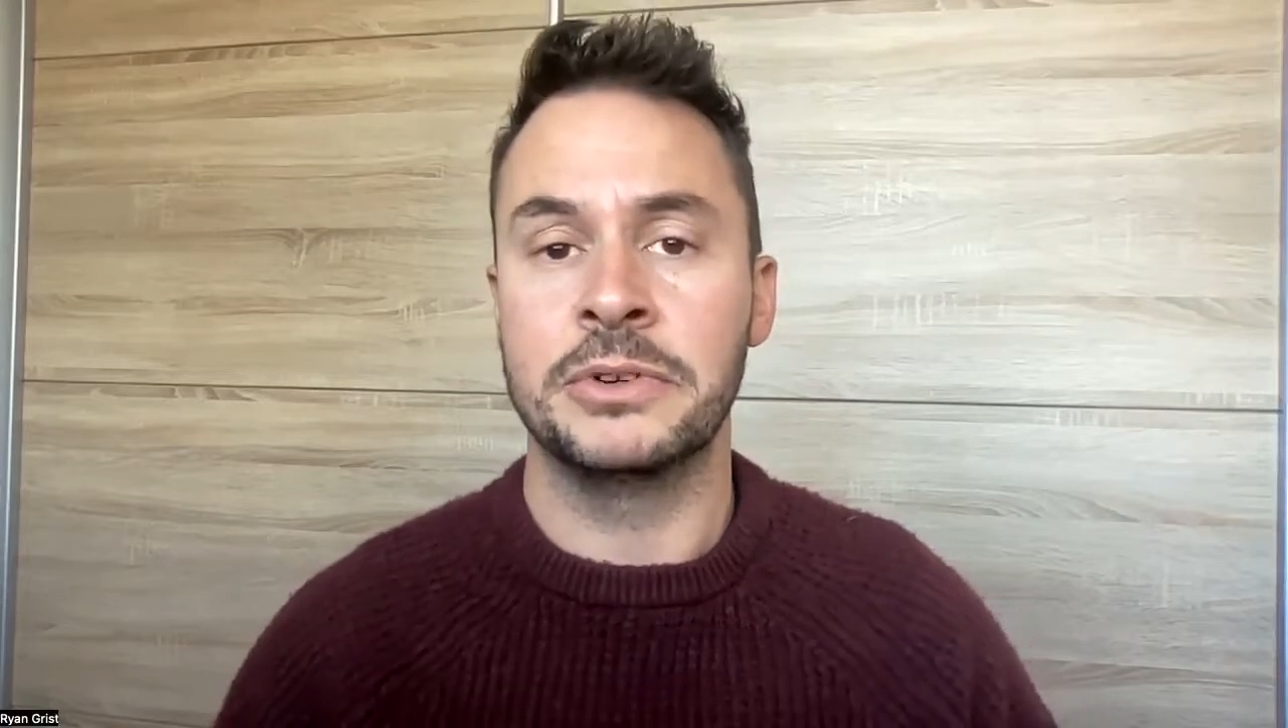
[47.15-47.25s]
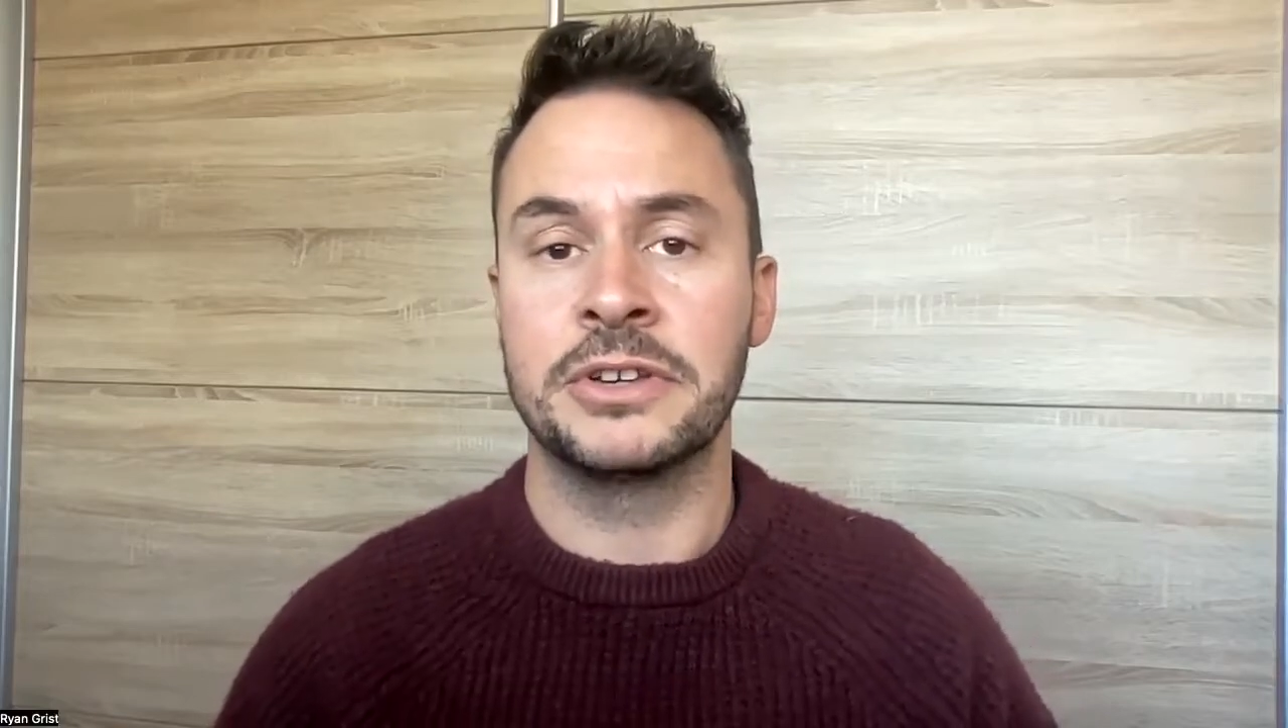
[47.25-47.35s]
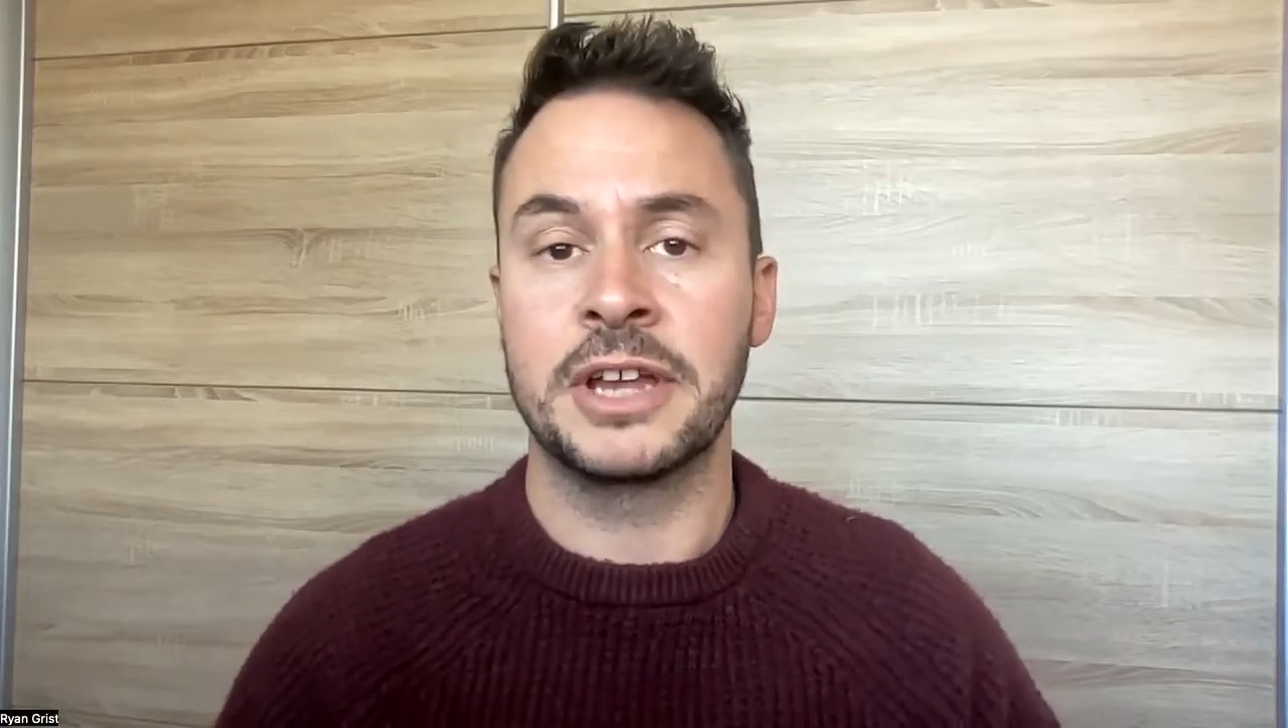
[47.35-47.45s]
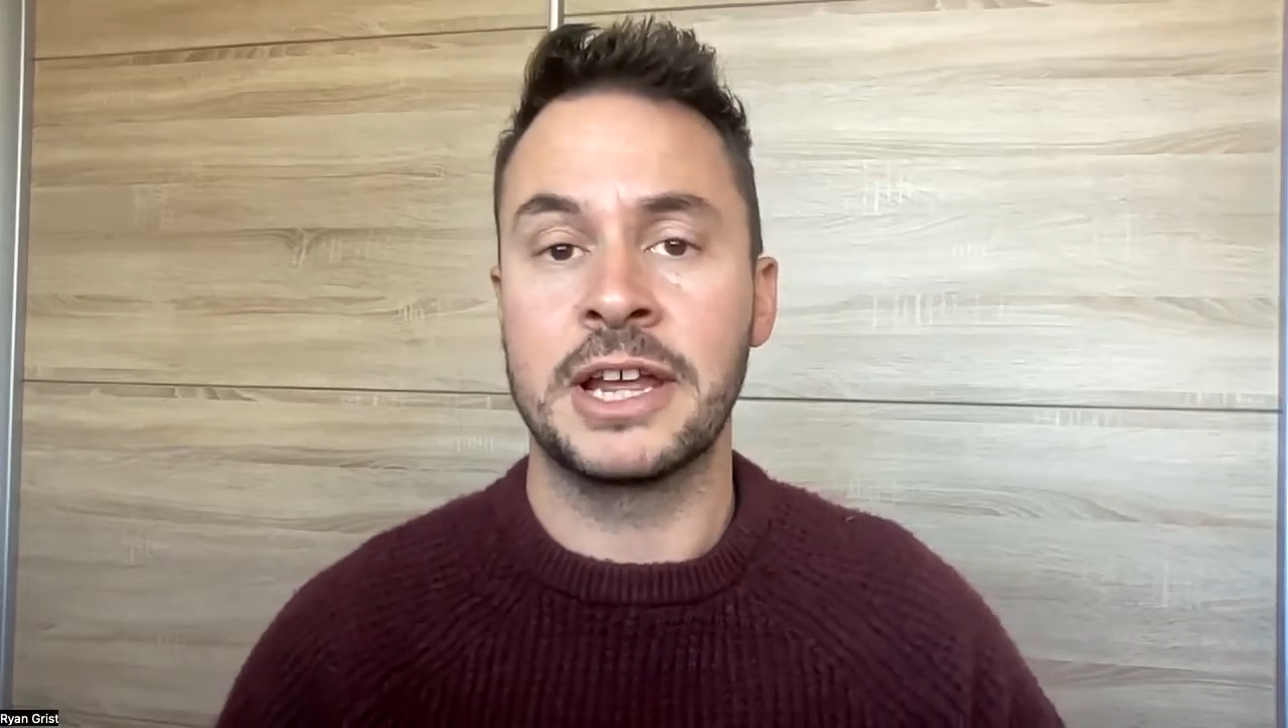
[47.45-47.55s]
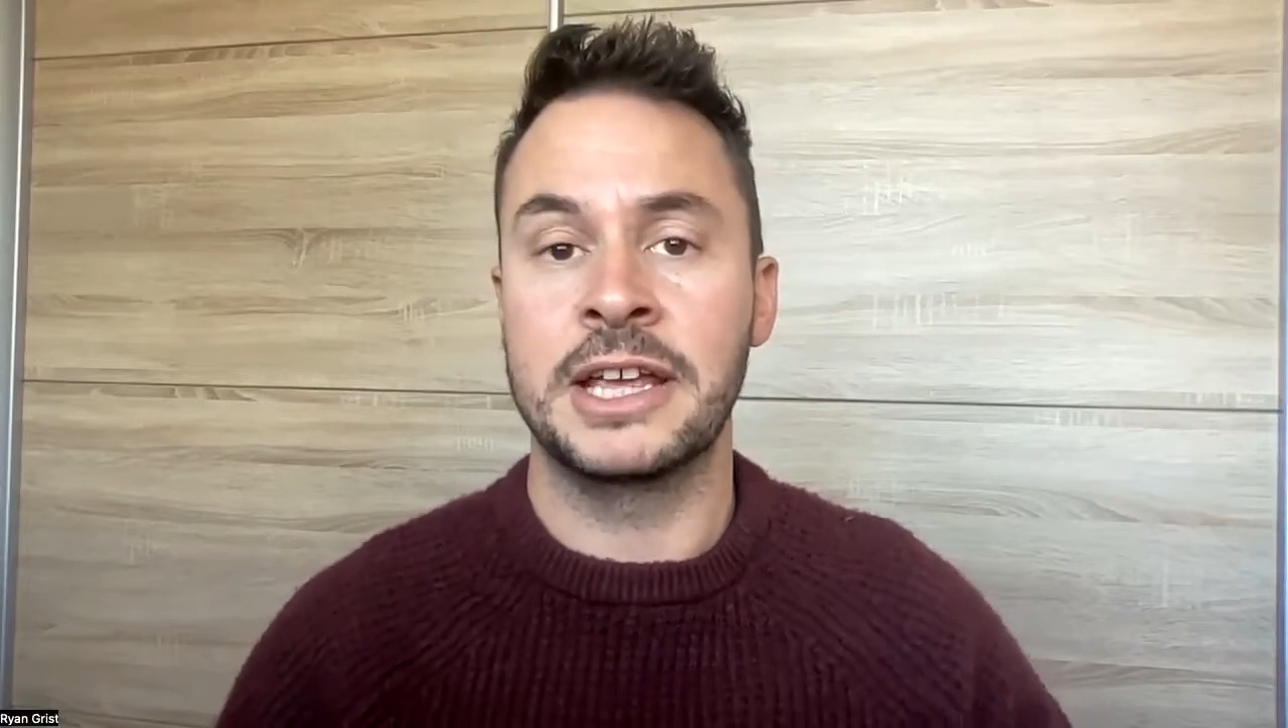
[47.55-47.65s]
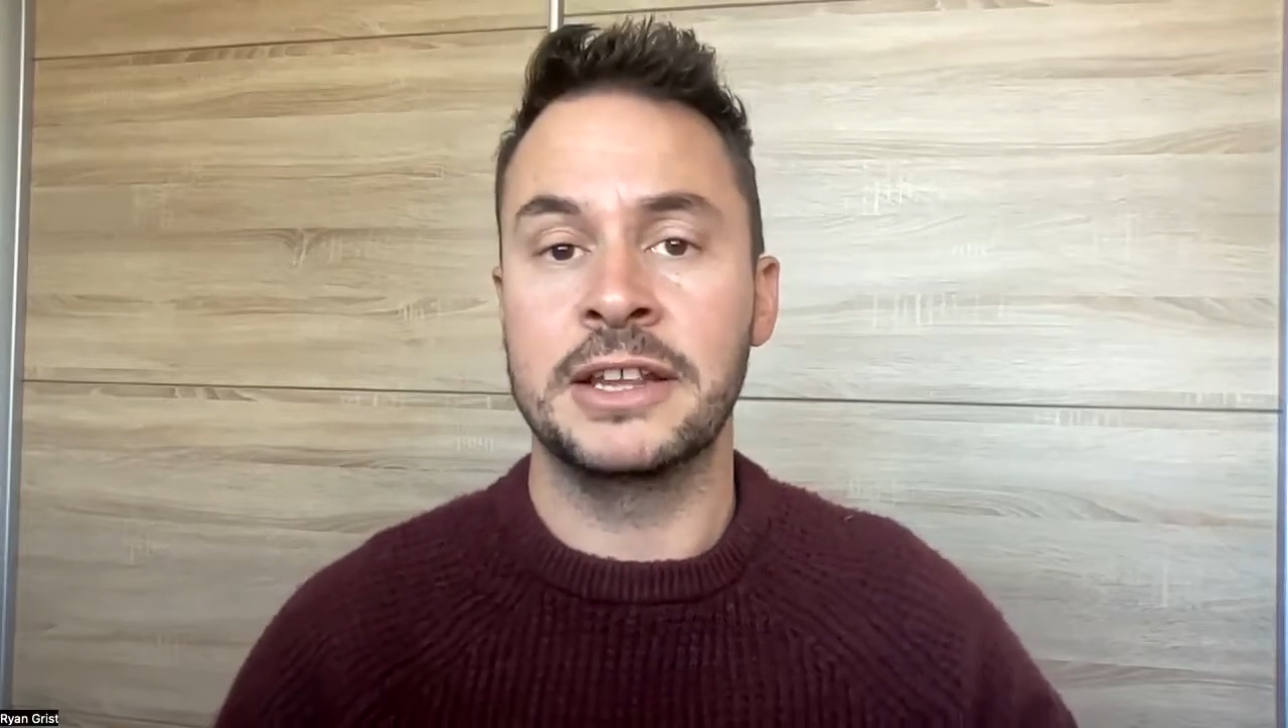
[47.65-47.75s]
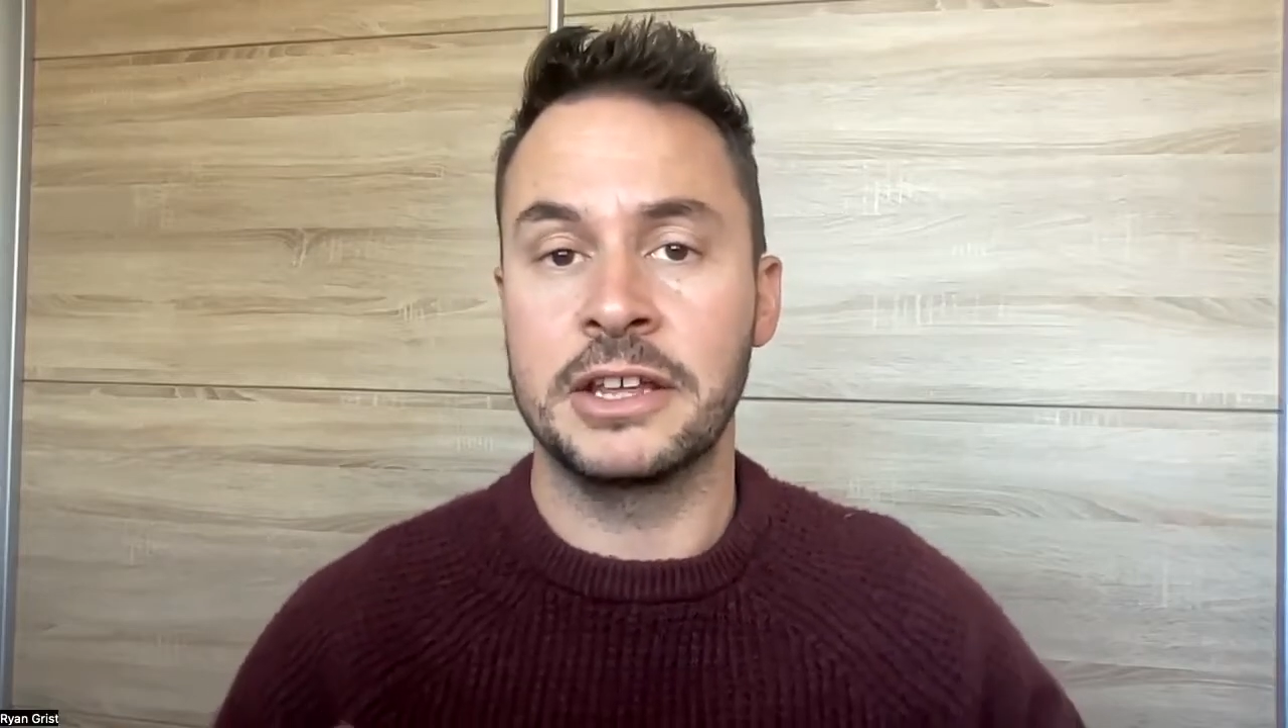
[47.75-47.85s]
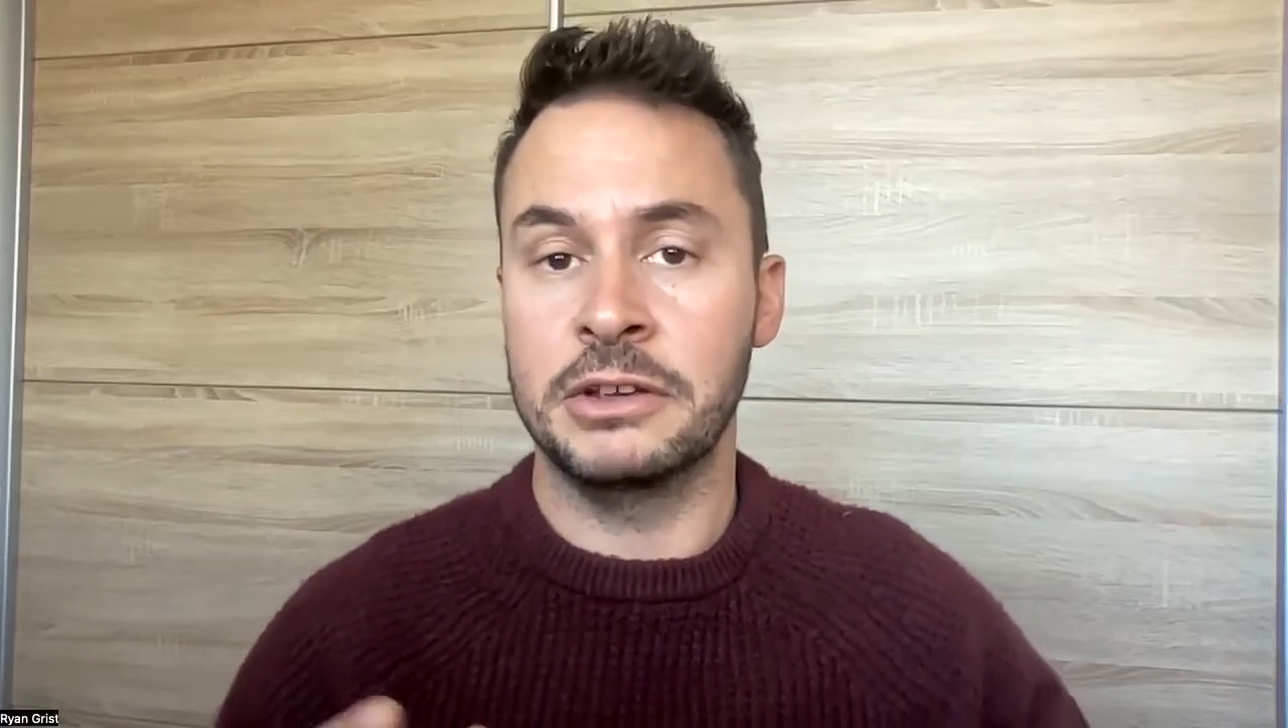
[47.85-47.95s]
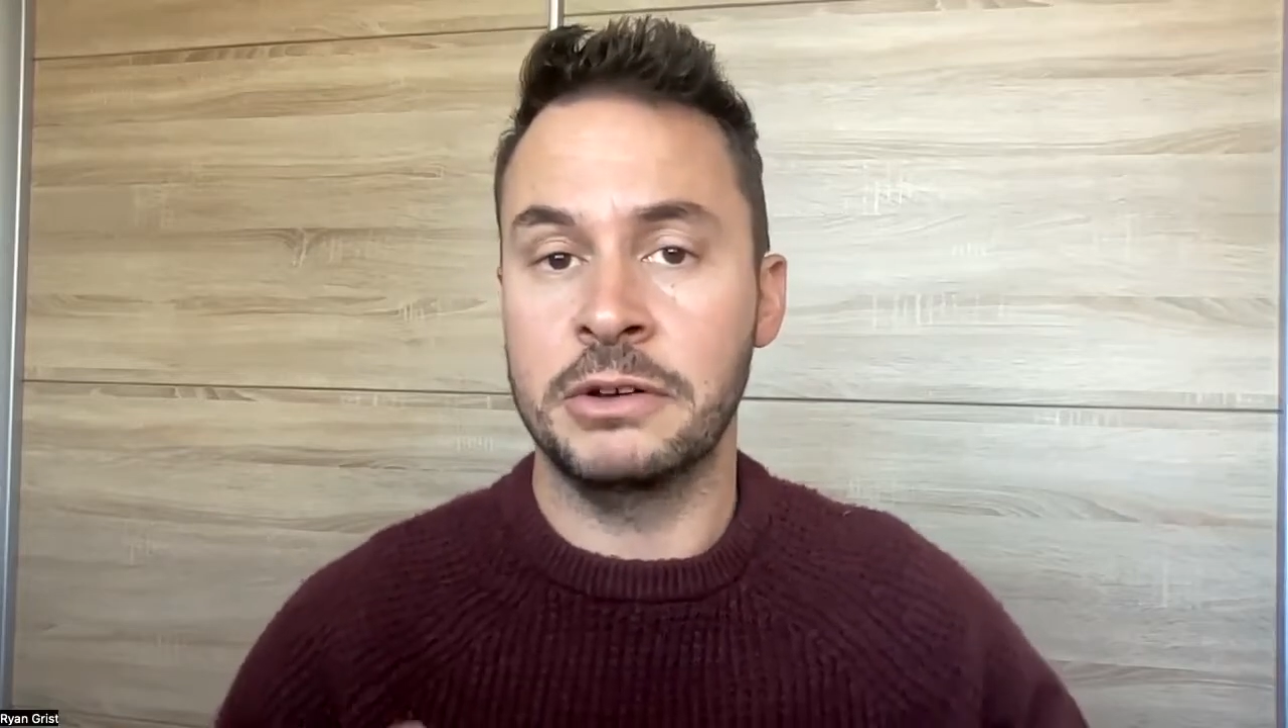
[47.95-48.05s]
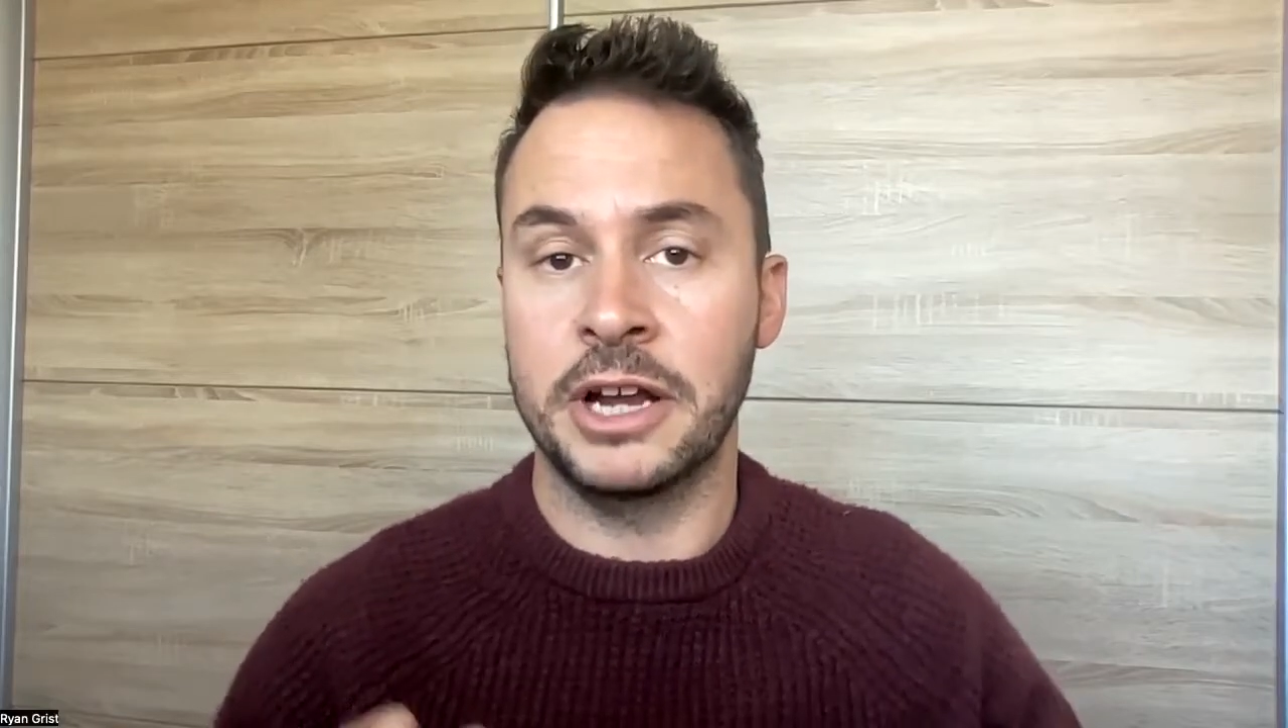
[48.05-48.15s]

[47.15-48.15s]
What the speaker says: say that you